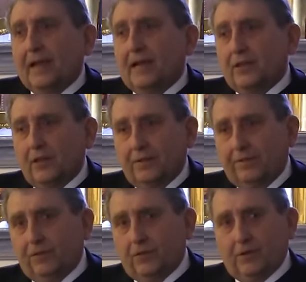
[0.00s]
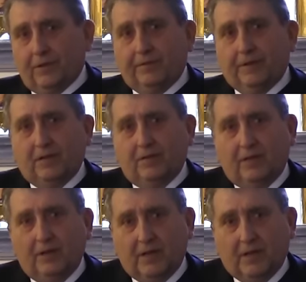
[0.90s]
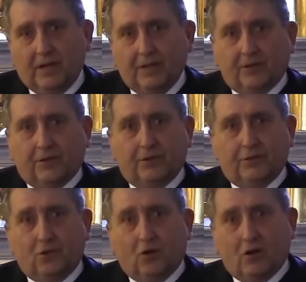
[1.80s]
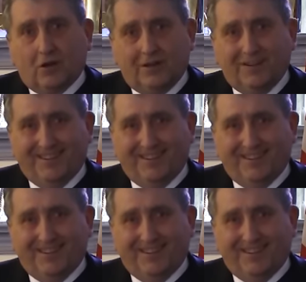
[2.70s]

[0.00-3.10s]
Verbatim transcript: And under the floor, they found uh, the girl's dog